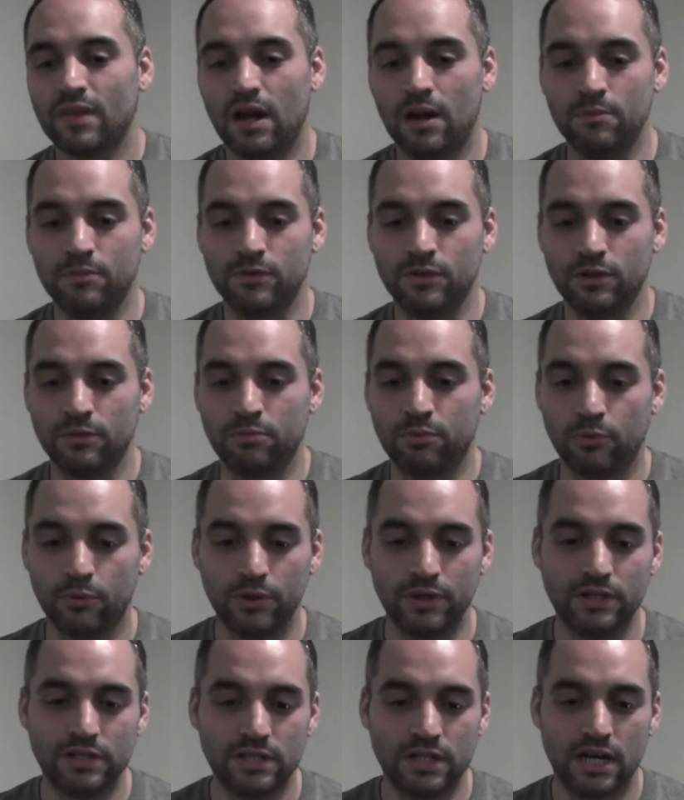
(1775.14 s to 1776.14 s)
I'm to the
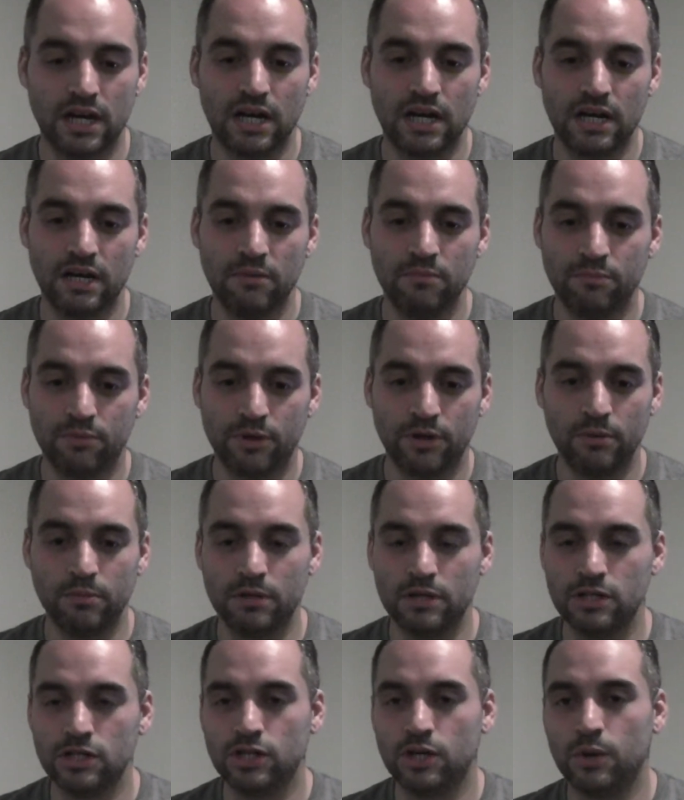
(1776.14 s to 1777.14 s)
point I'm pretty
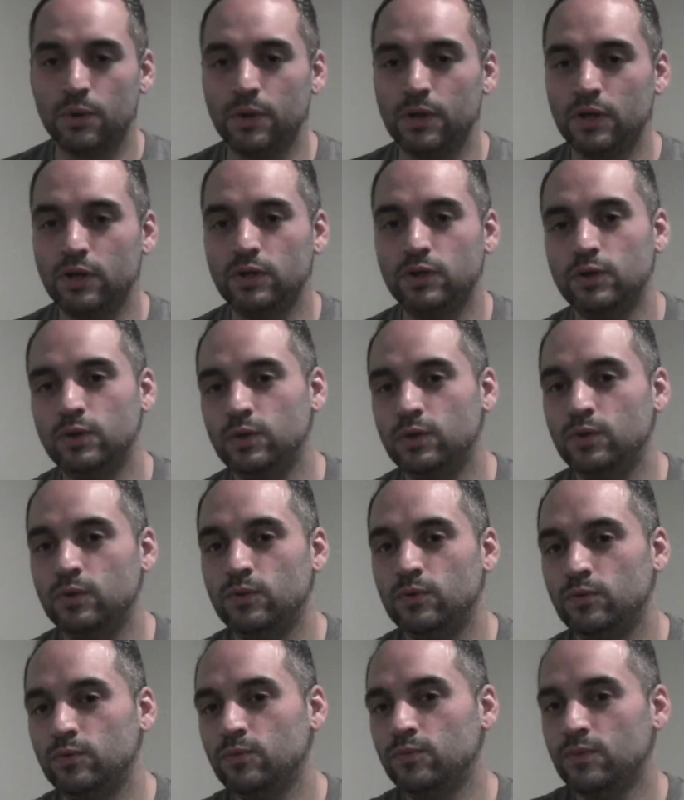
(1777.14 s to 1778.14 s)
much going
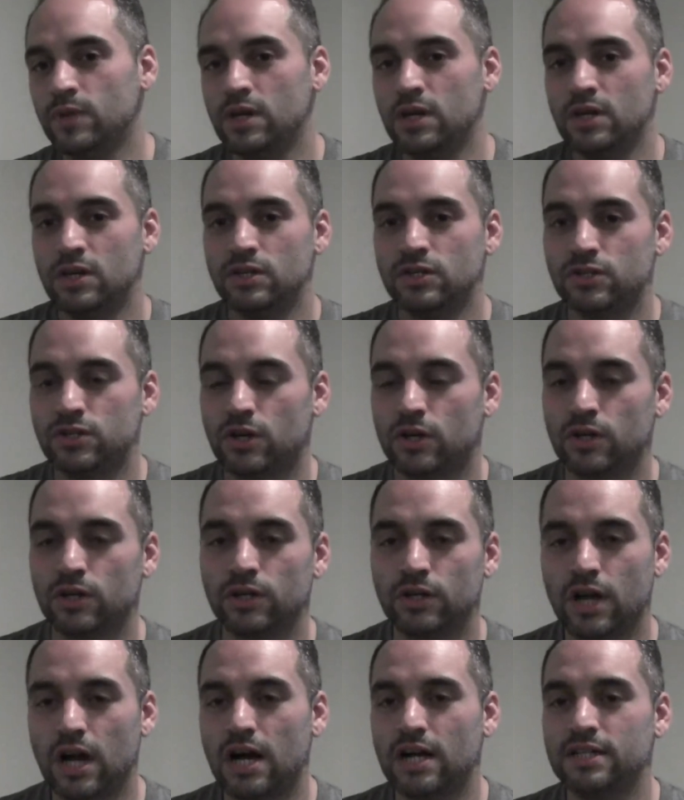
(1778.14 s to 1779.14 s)
to
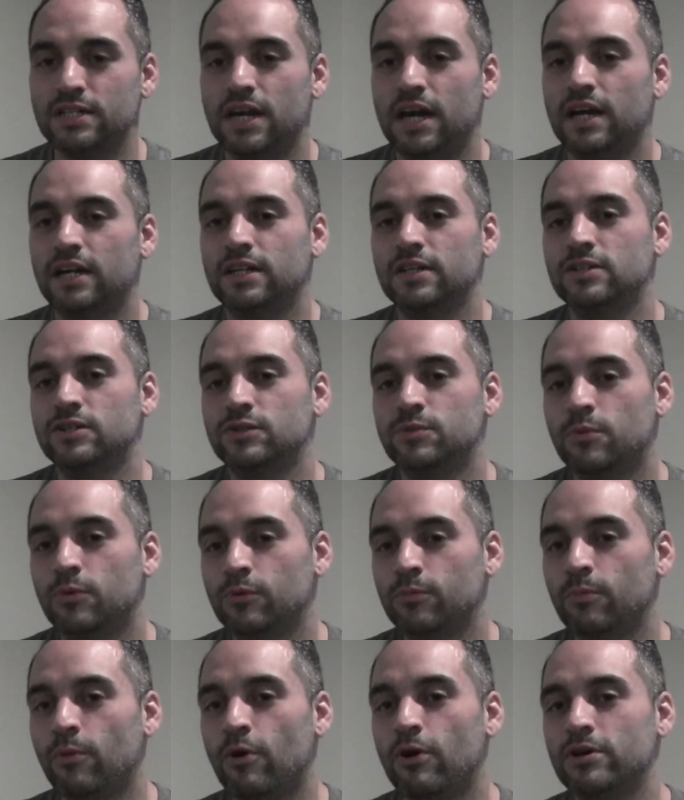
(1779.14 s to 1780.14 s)
start contacting some
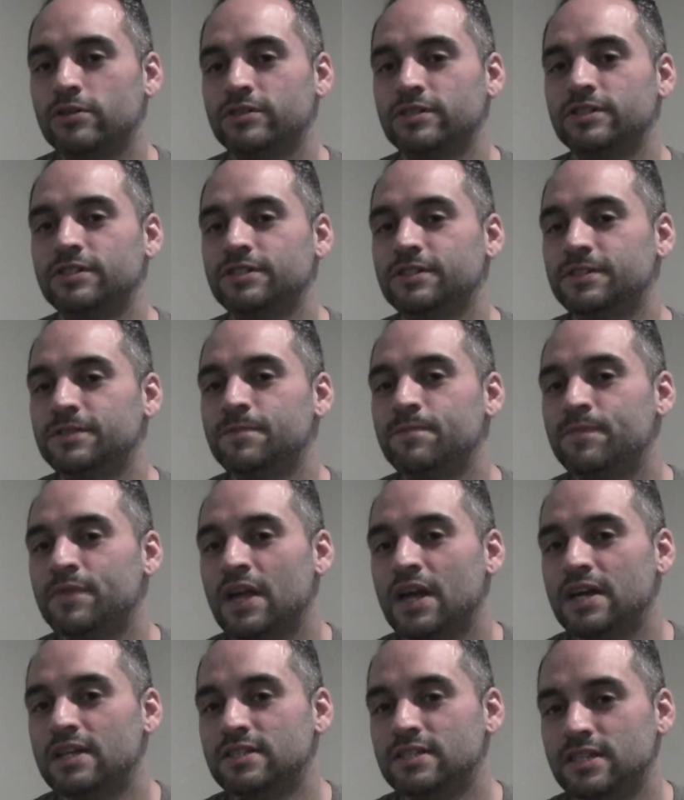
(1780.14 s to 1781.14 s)
old bosses,
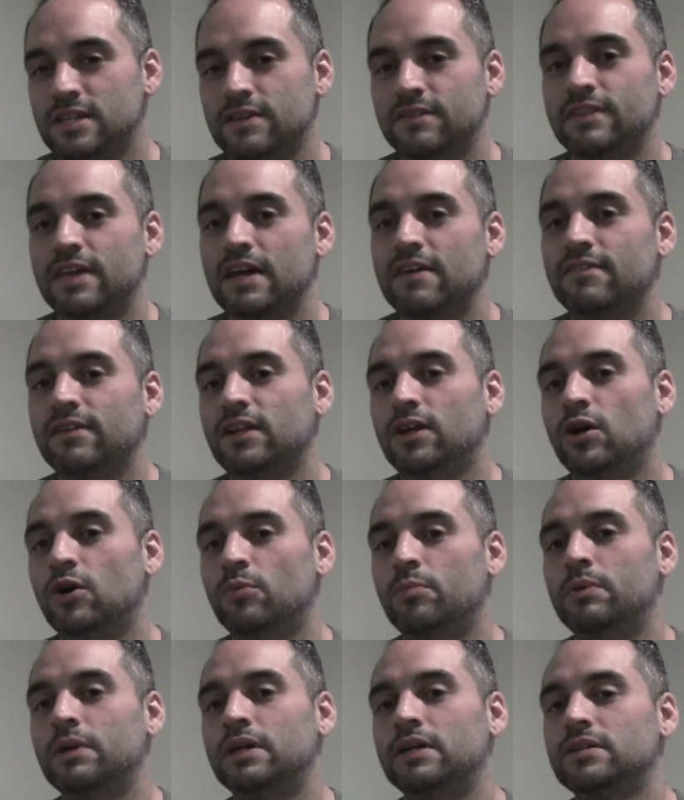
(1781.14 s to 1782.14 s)
see if they have any
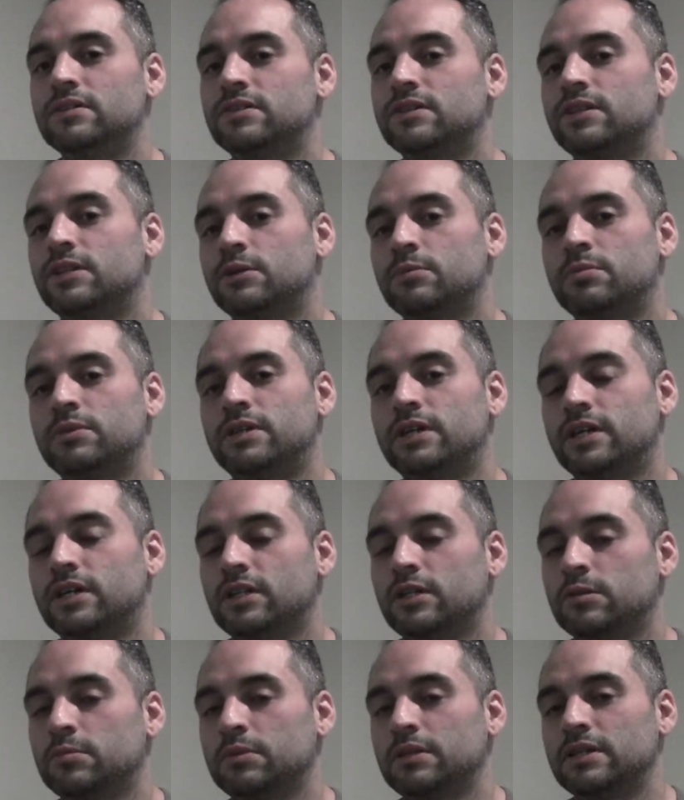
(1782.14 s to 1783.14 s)
openings at their
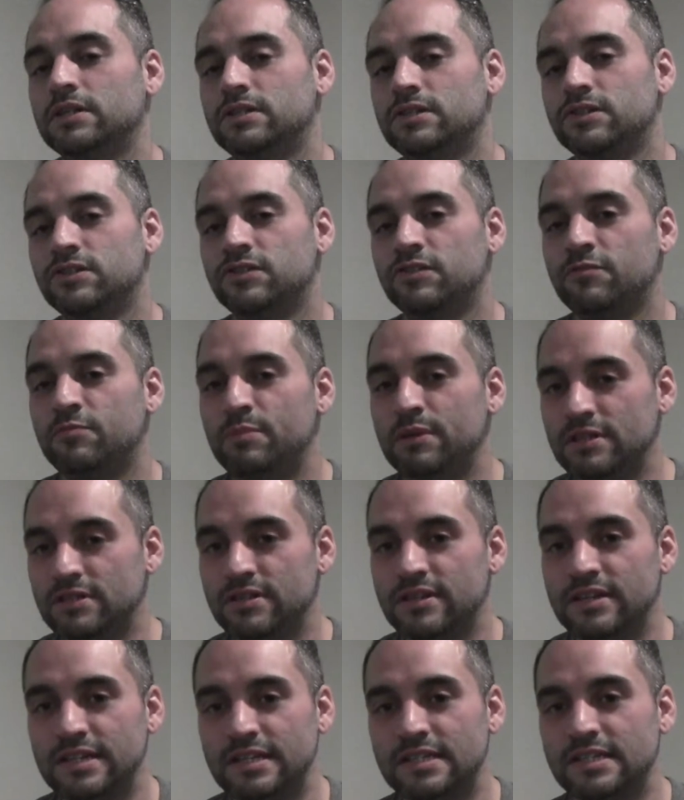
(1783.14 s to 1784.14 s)
particular places of
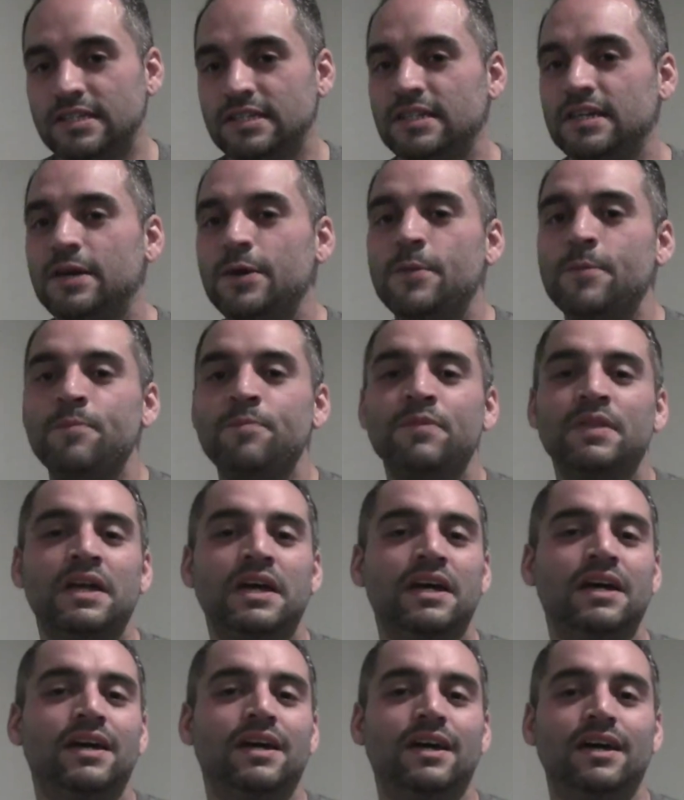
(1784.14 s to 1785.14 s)
business,
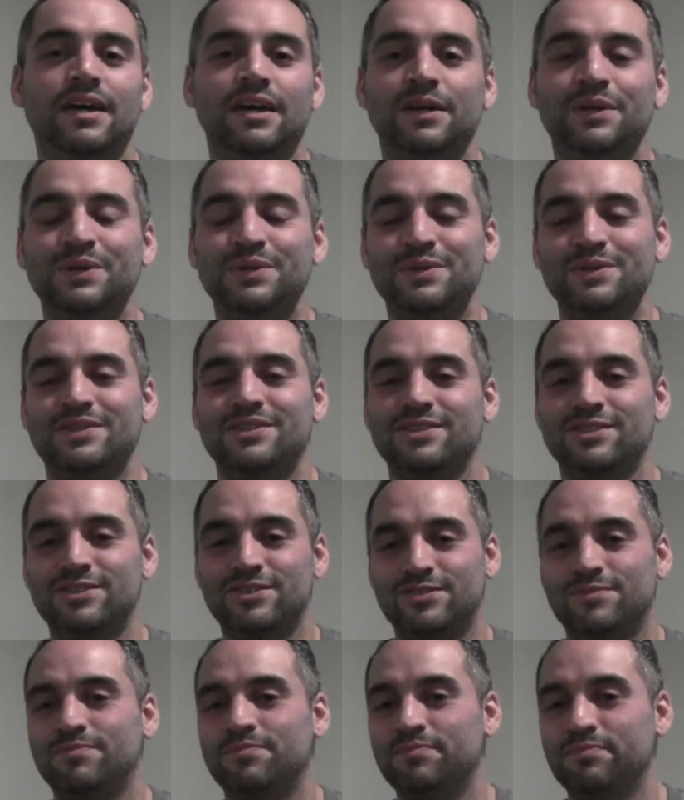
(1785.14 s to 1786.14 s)
and
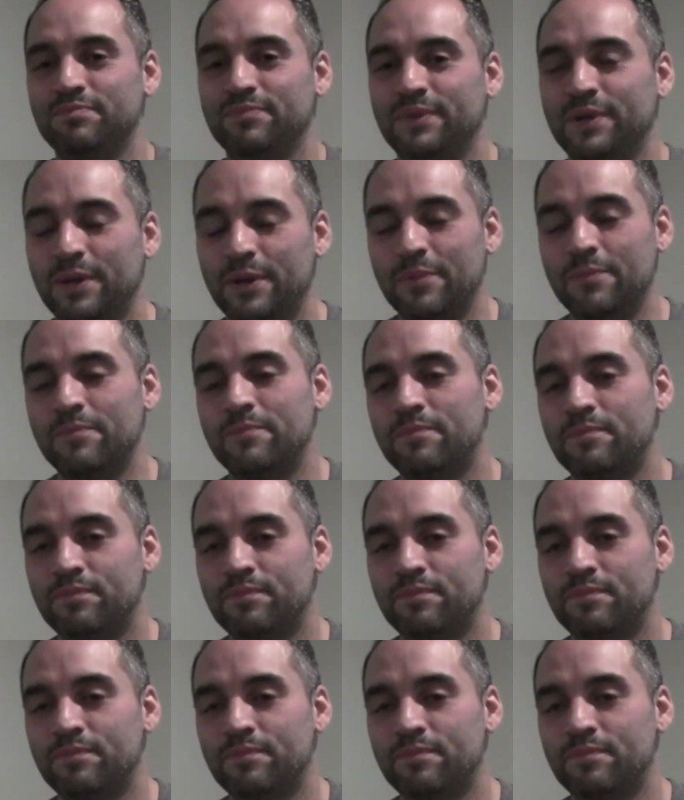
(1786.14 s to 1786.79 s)
just, you know,